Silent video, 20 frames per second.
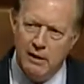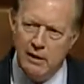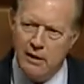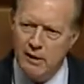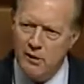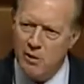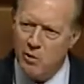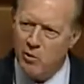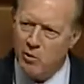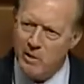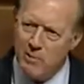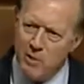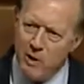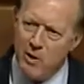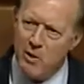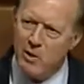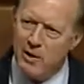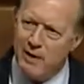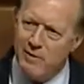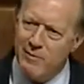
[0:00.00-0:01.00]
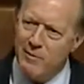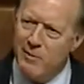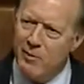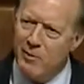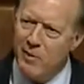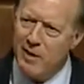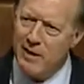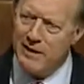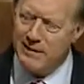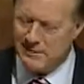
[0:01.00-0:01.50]
So we'd better give him a
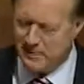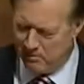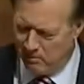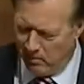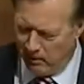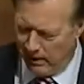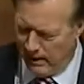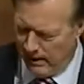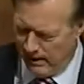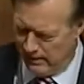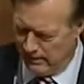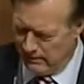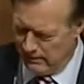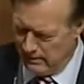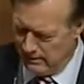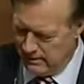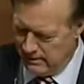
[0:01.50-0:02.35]
ready supply.